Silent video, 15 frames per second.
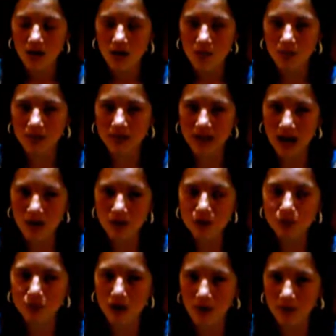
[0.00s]
But that was
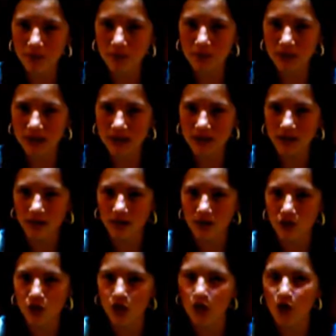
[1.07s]
probably
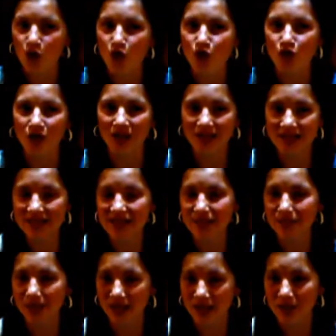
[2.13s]
the craziest
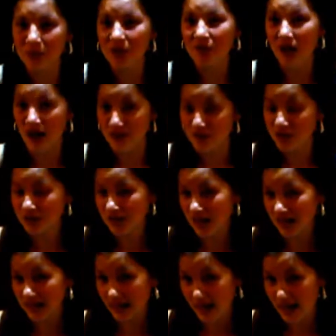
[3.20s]
play we've ever
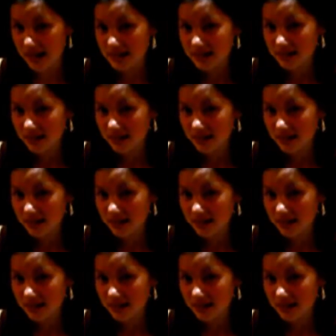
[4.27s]
done yet.